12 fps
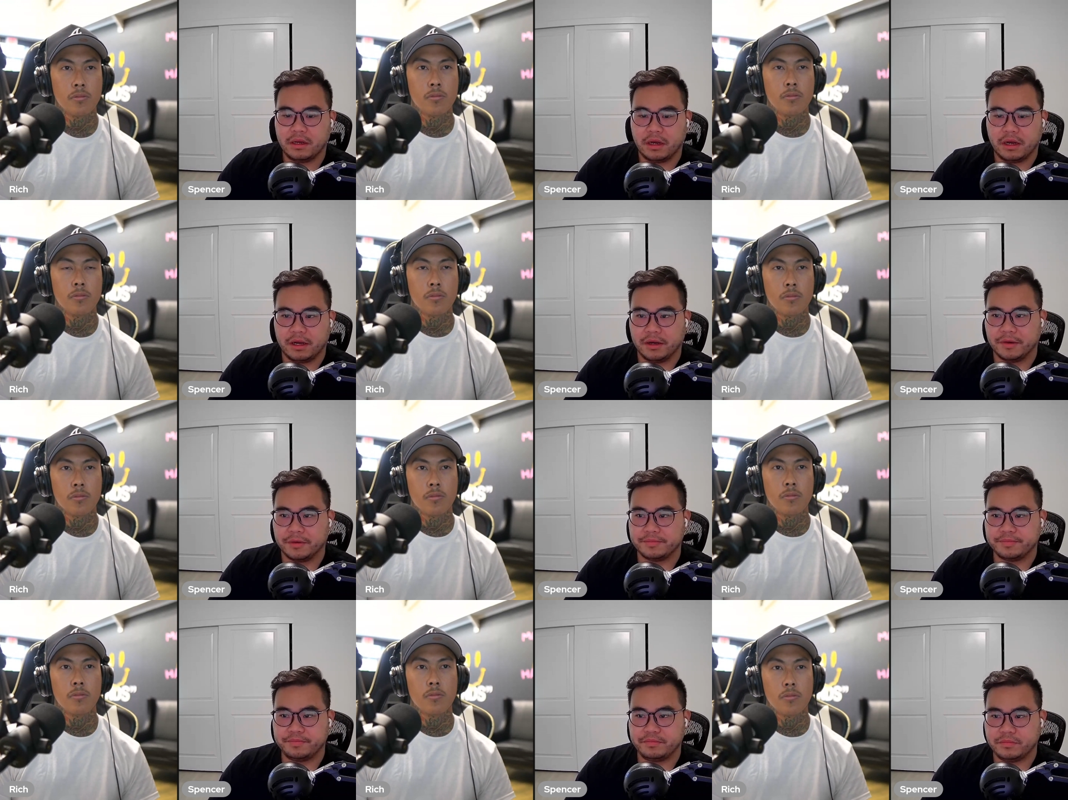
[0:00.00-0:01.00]

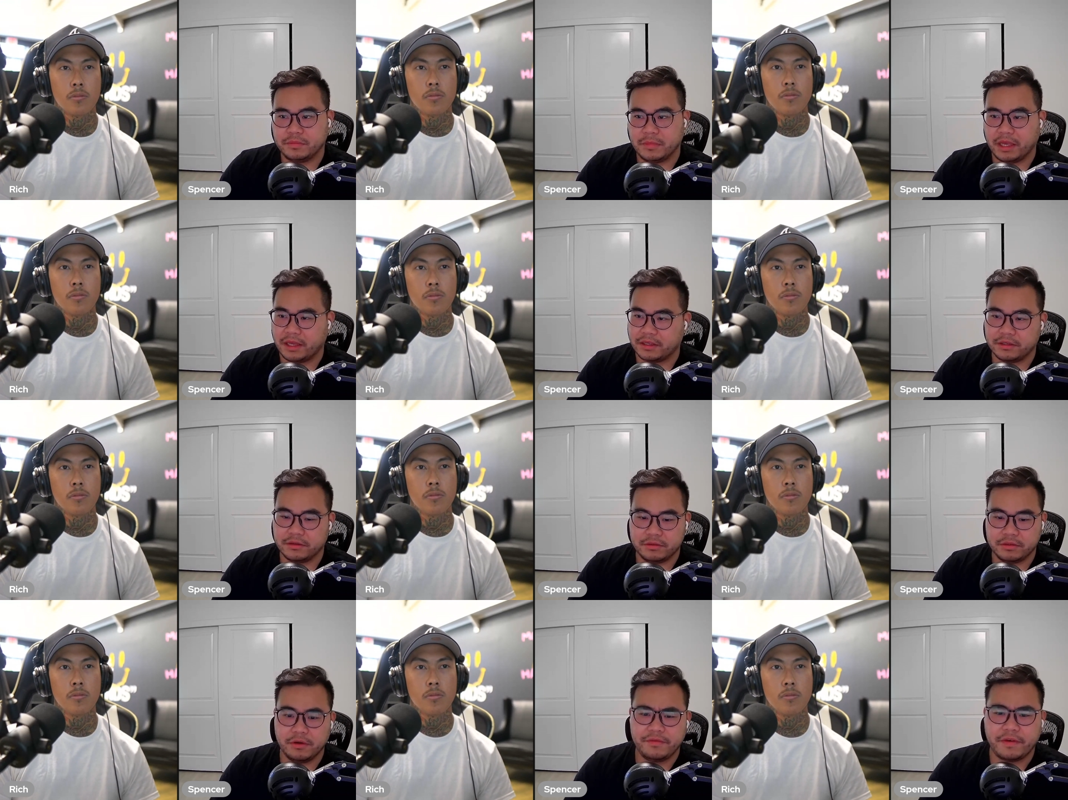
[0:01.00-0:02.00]
Speaker 1: Yeah,
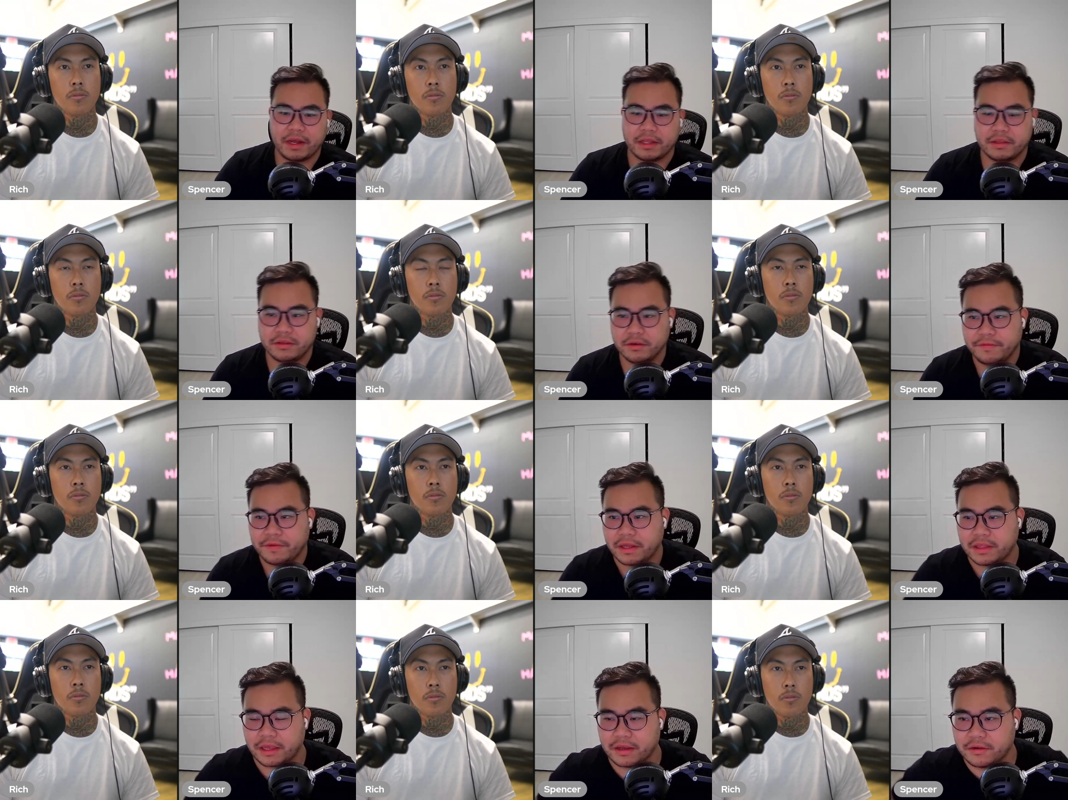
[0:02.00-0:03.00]
you'll find
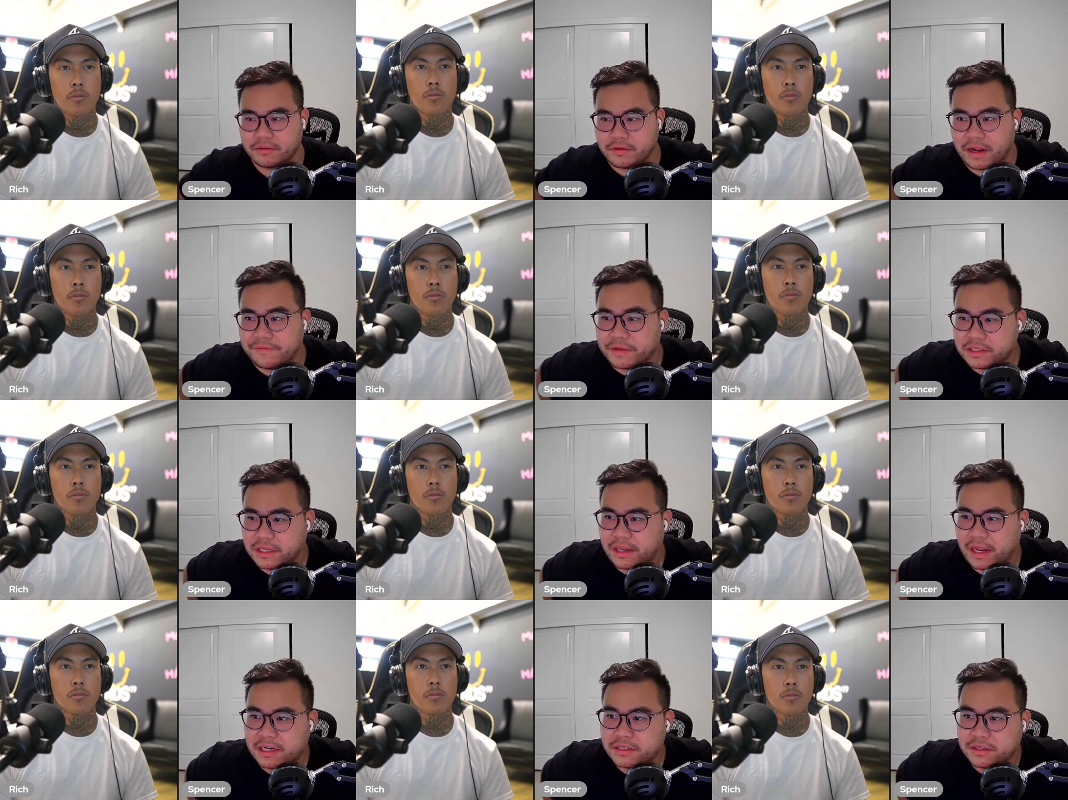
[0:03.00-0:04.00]
like graphics. And
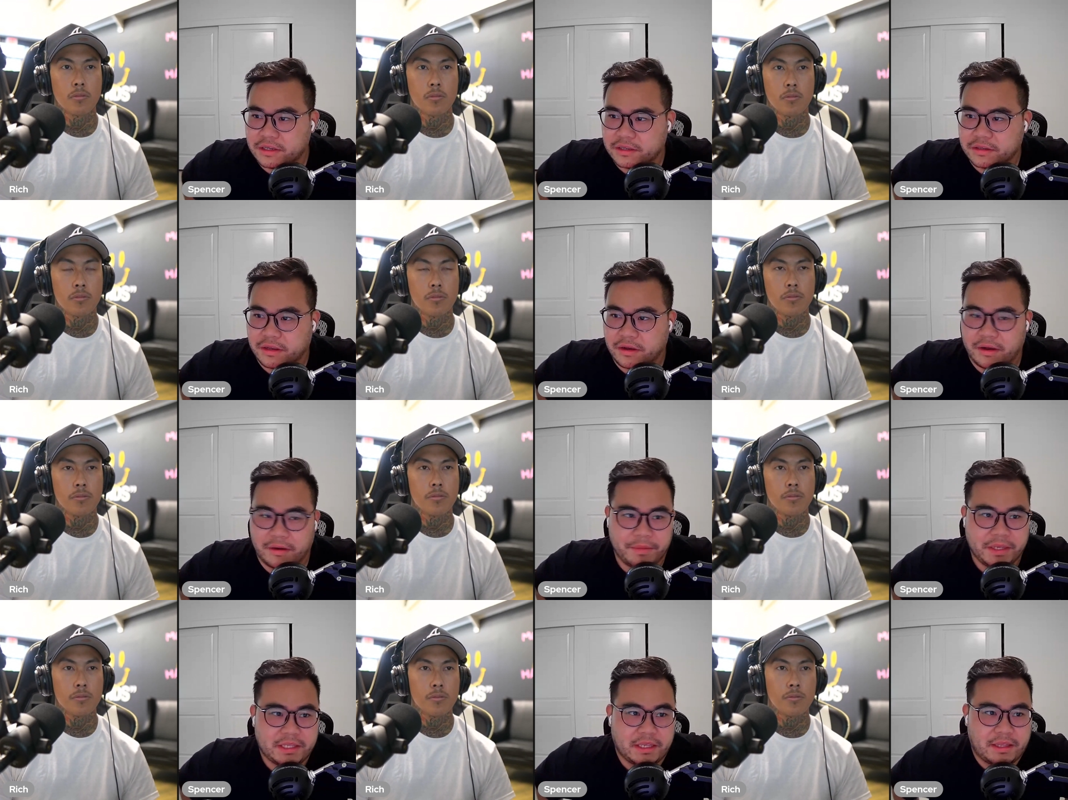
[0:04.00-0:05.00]
actually a
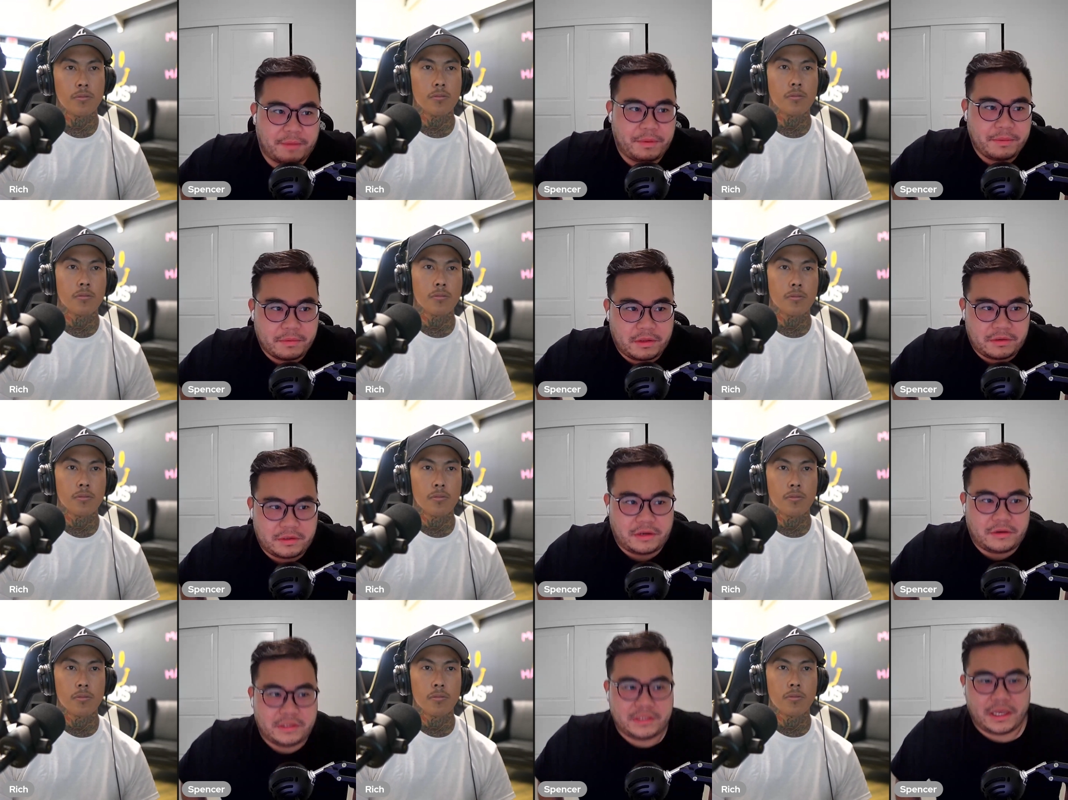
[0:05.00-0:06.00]
big thing that people don't
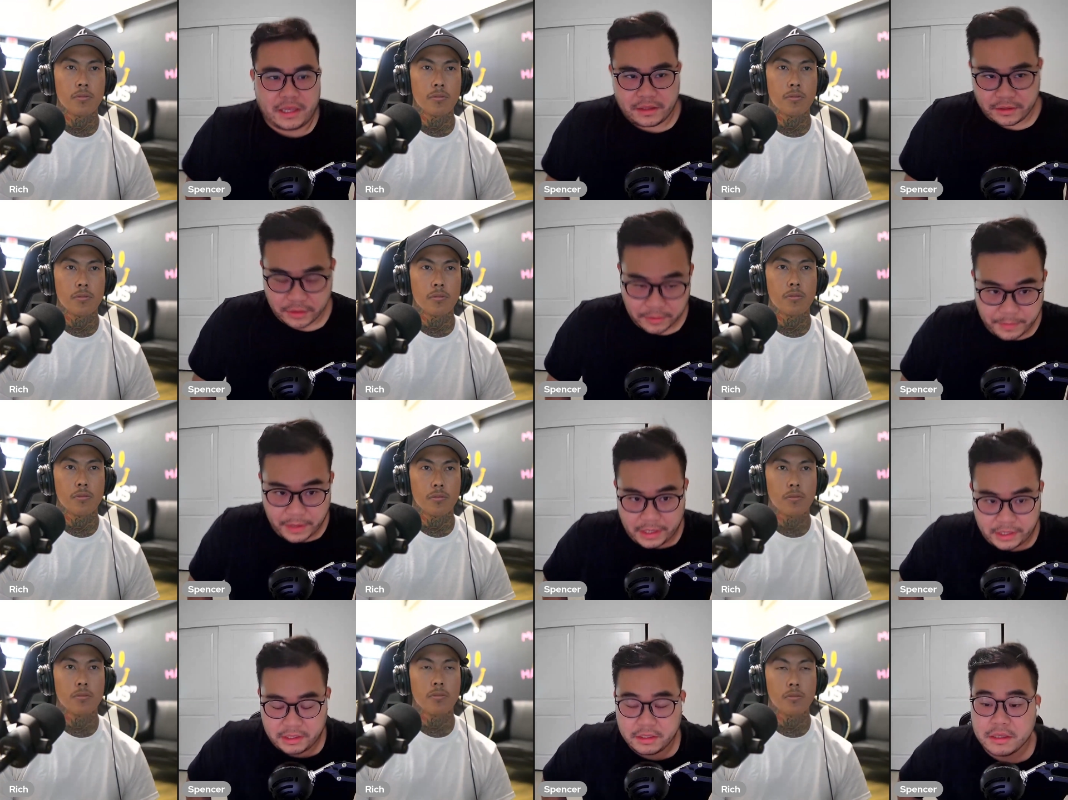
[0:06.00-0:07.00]
know is that you could
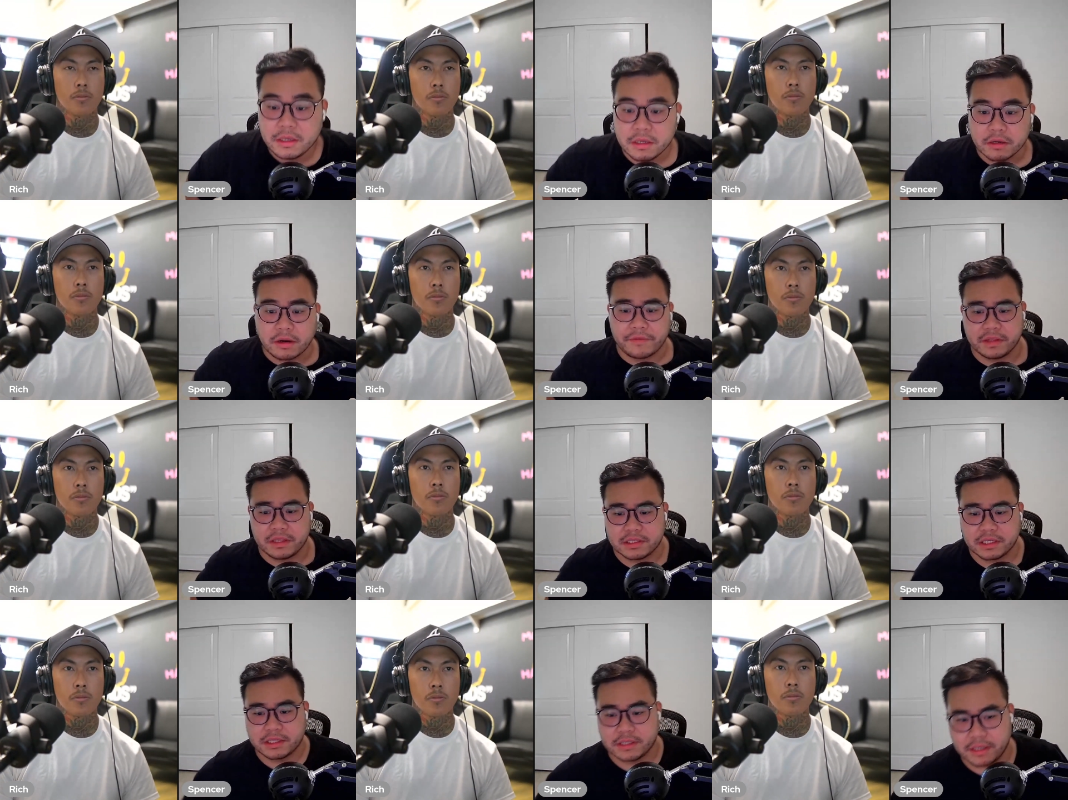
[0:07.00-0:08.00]
buy graphic
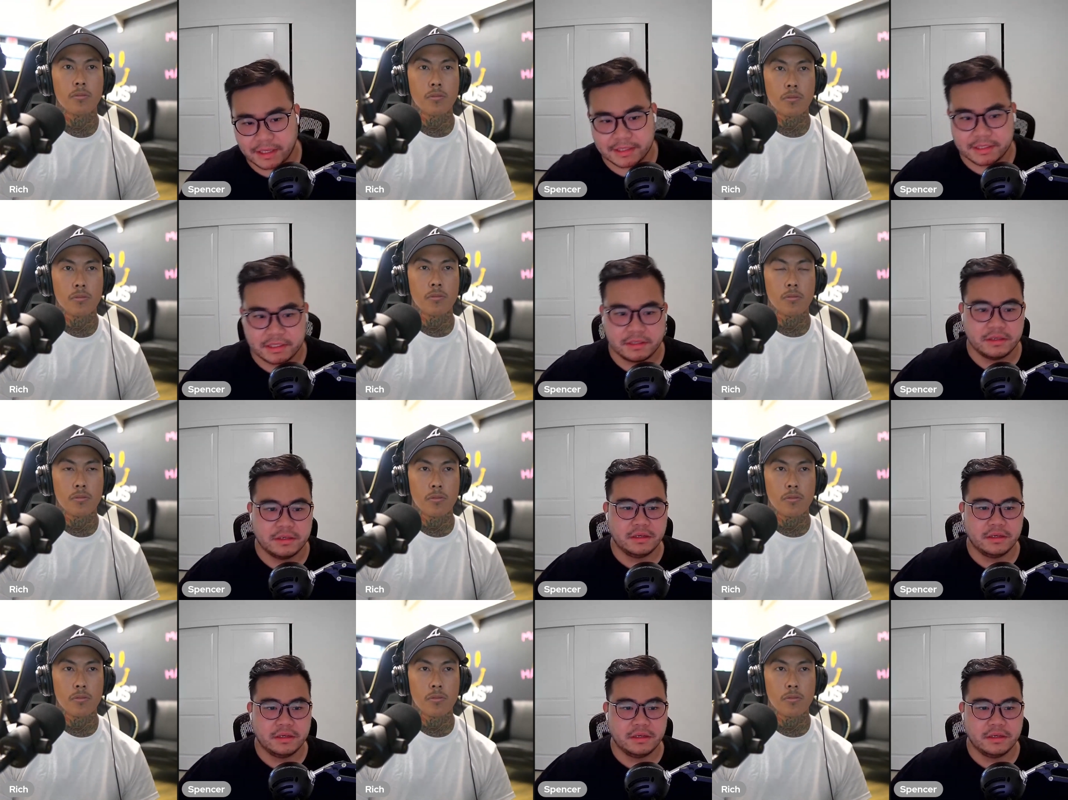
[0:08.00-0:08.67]
designs on Etsy.